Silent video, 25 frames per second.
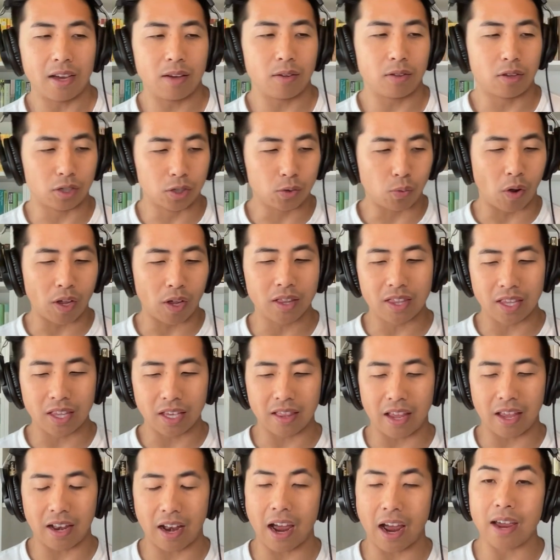There's one
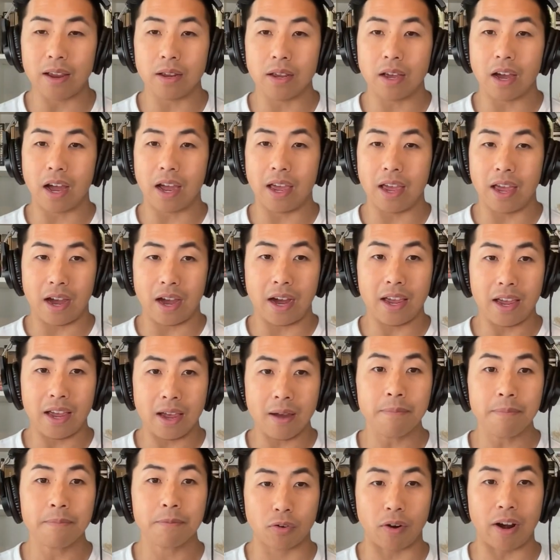thing that I, I, I
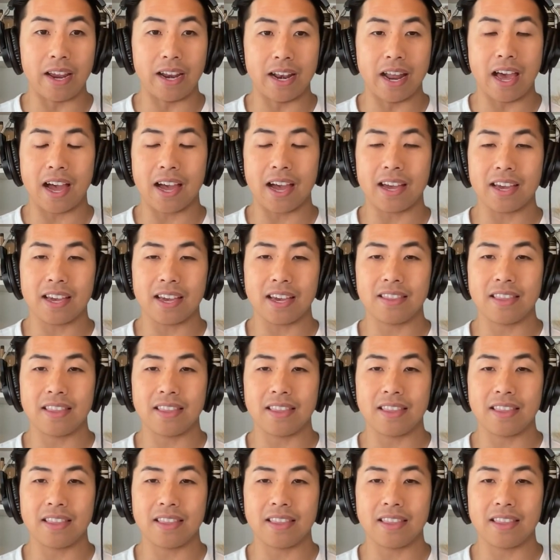am great at,